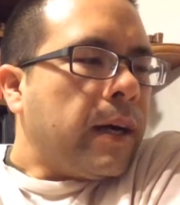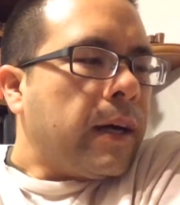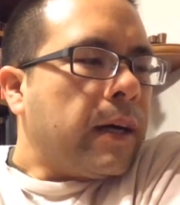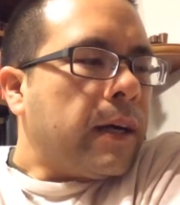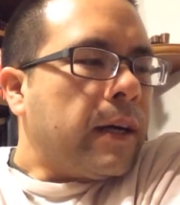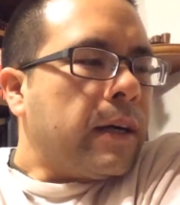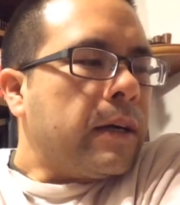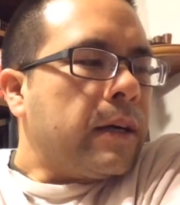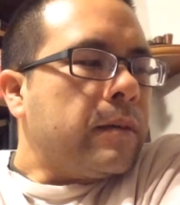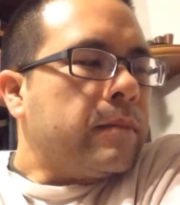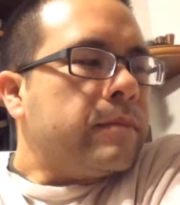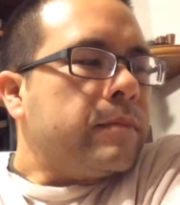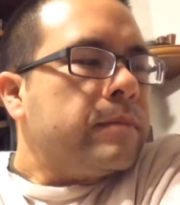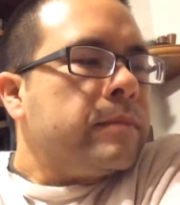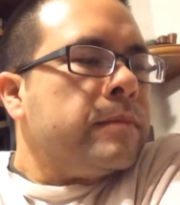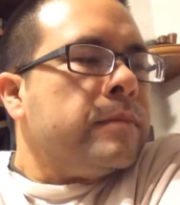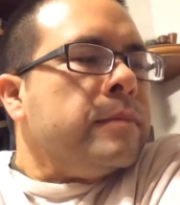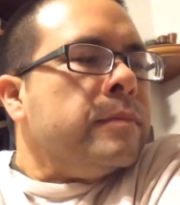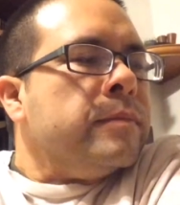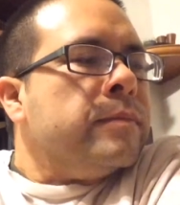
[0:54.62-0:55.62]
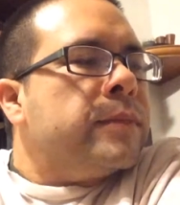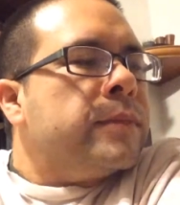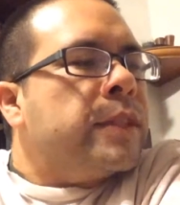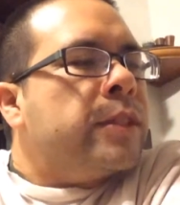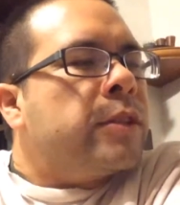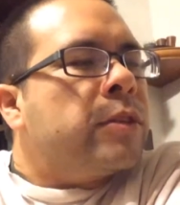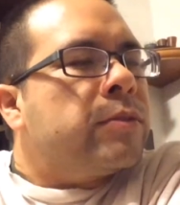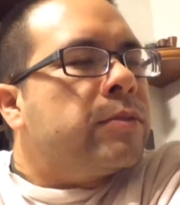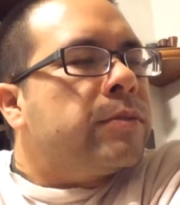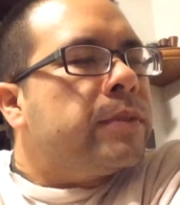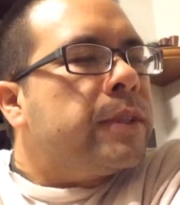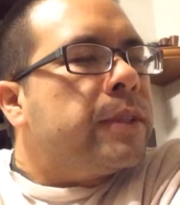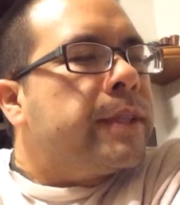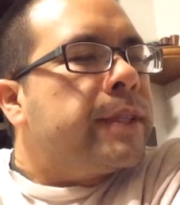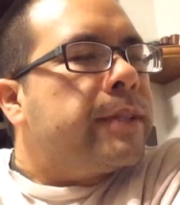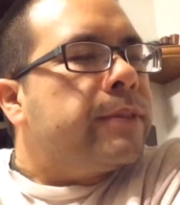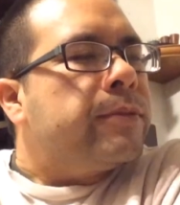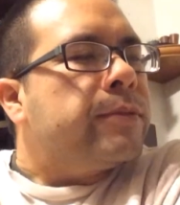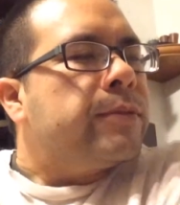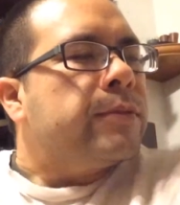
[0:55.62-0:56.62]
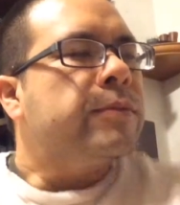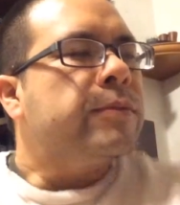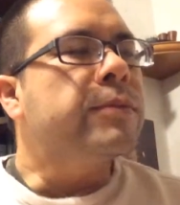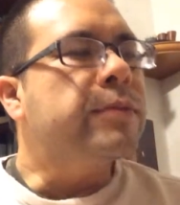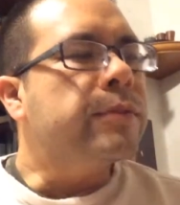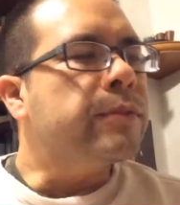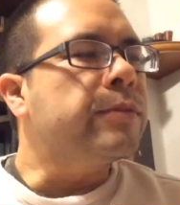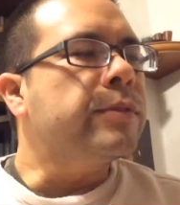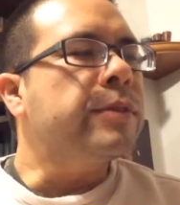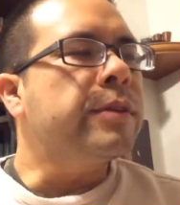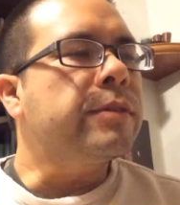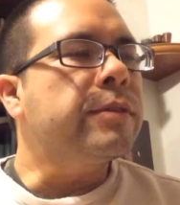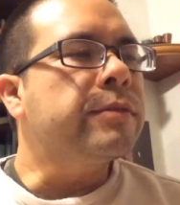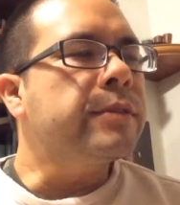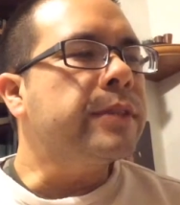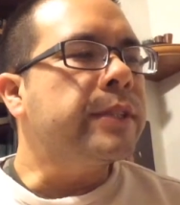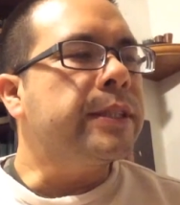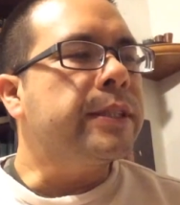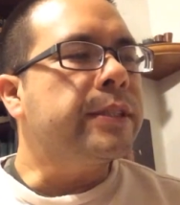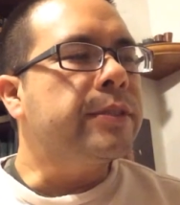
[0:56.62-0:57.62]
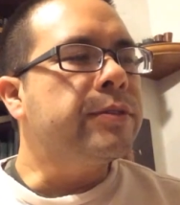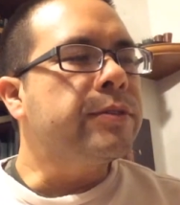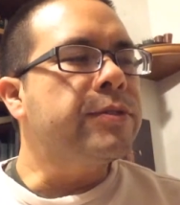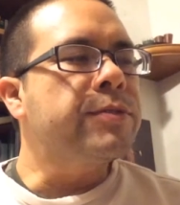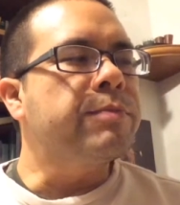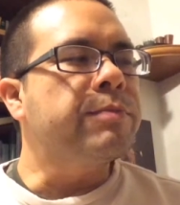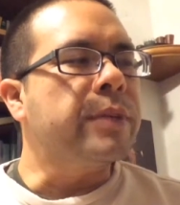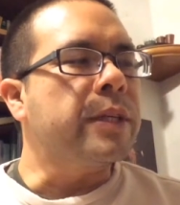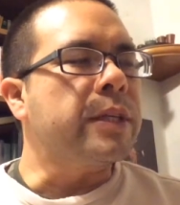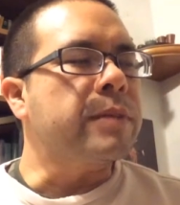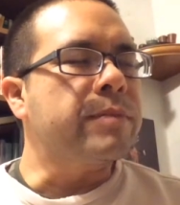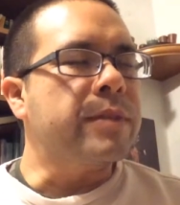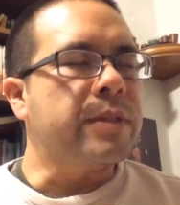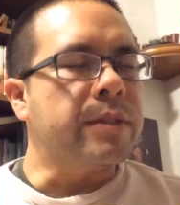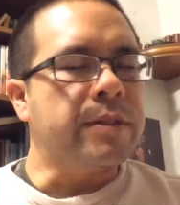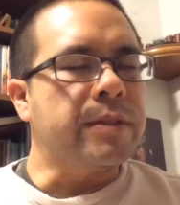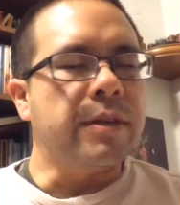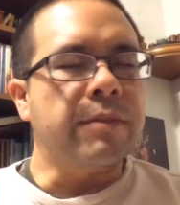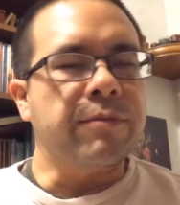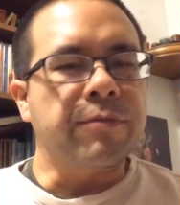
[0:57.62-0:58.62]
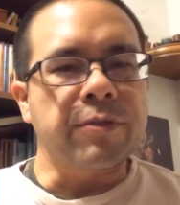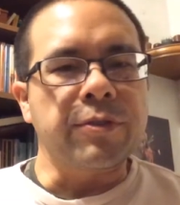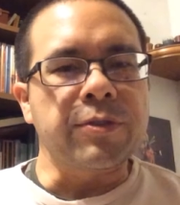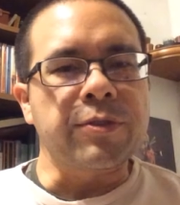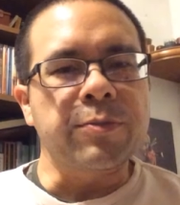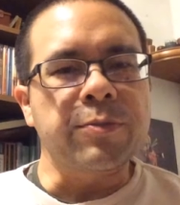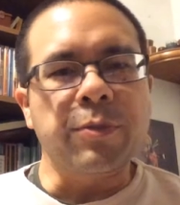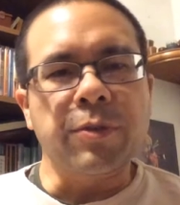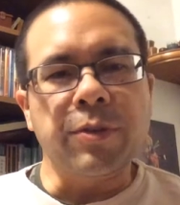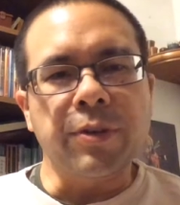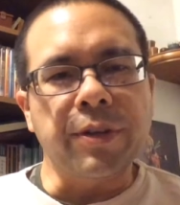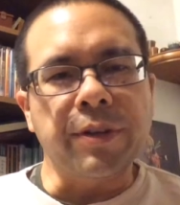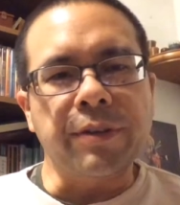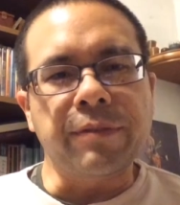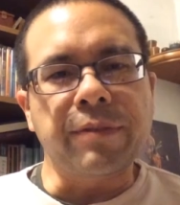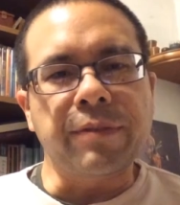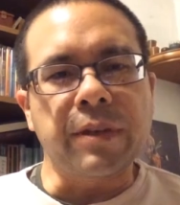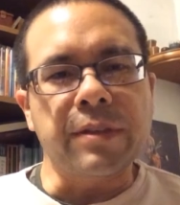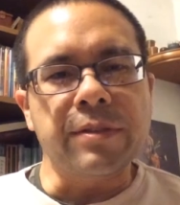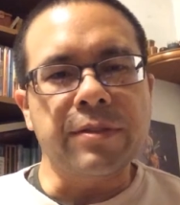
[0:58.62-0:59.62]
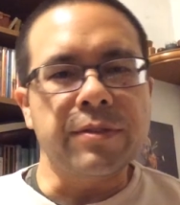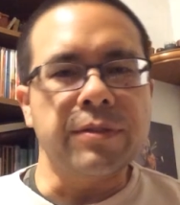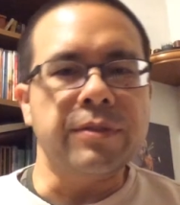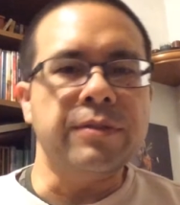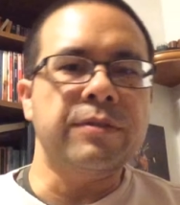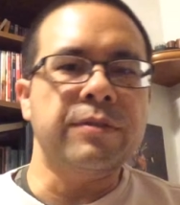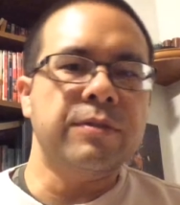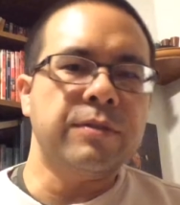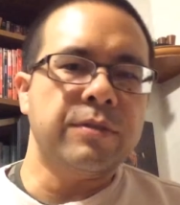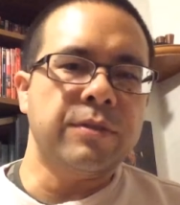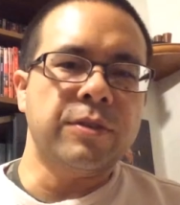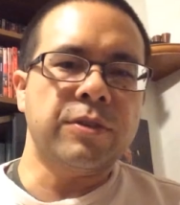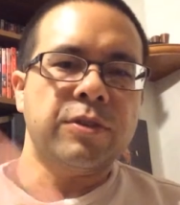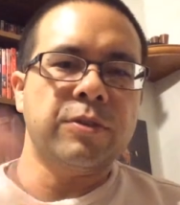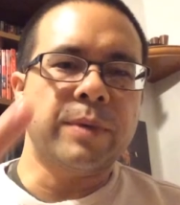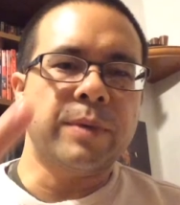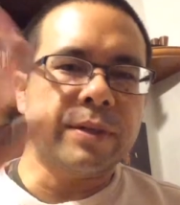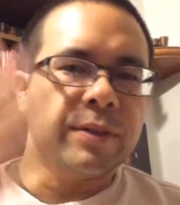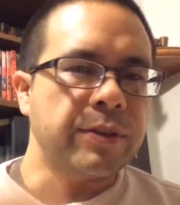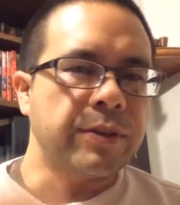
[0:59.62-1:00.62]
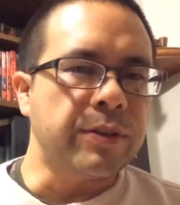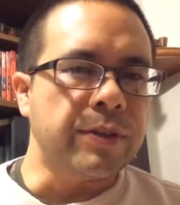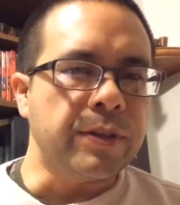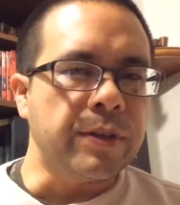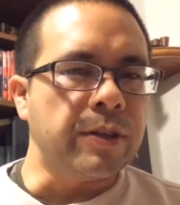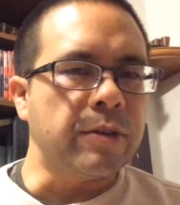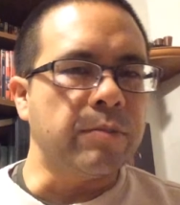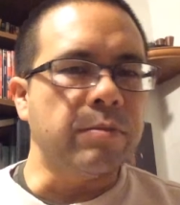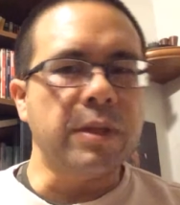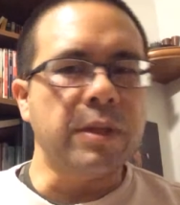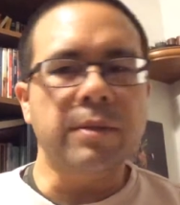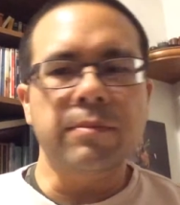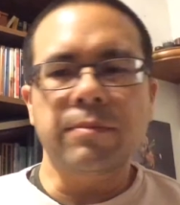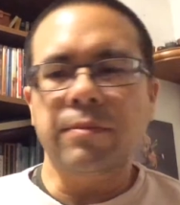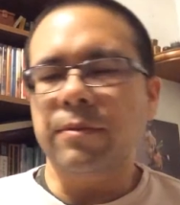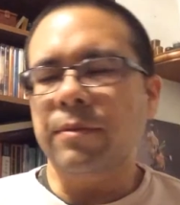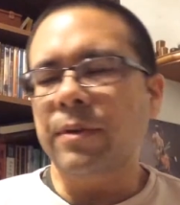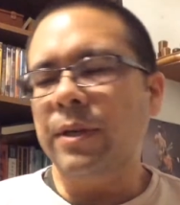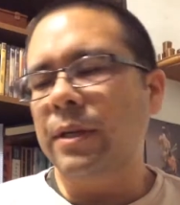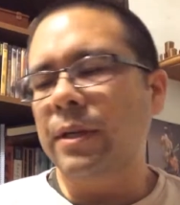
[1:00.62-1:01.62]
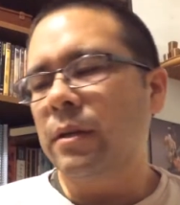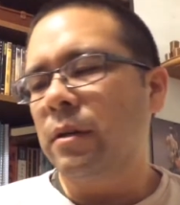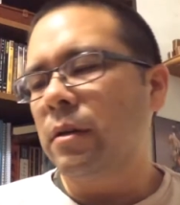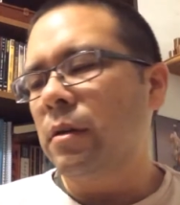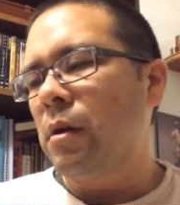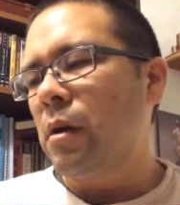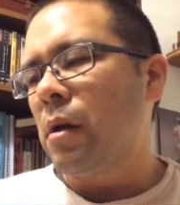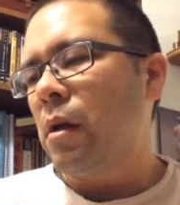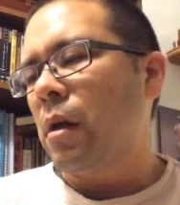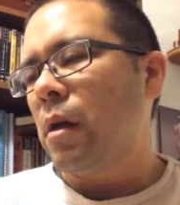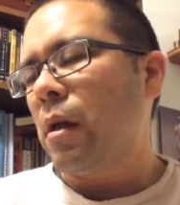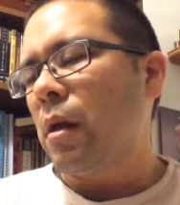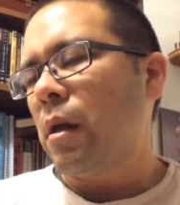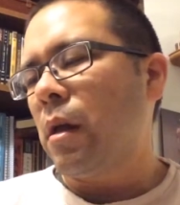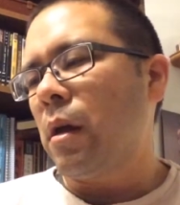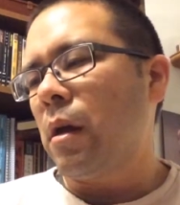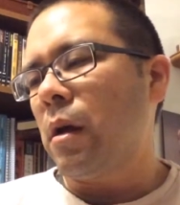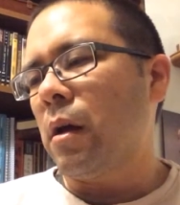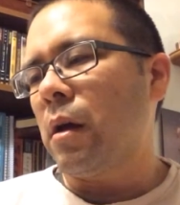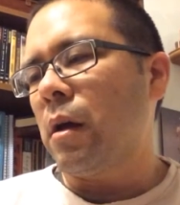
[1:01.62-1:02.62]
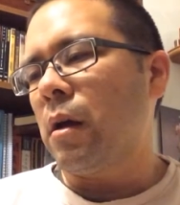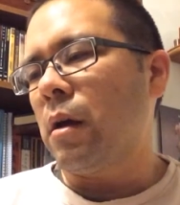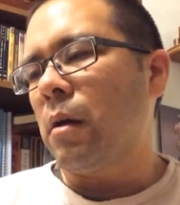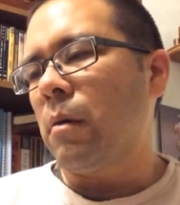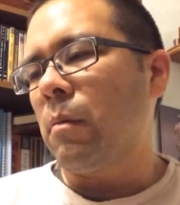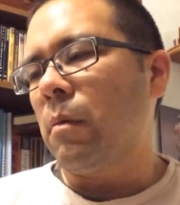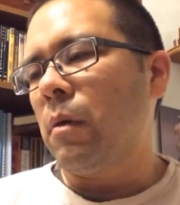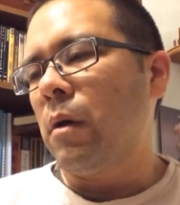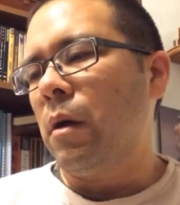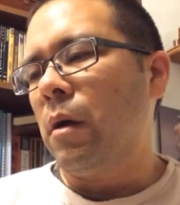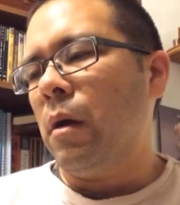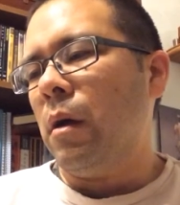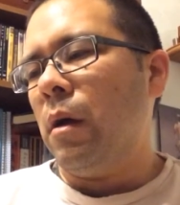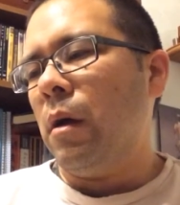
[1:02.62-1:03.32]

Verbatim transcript: um, you know, really, we don't really use blimps except for sporting events. You, you know about the Goodyear blimp, right? Um,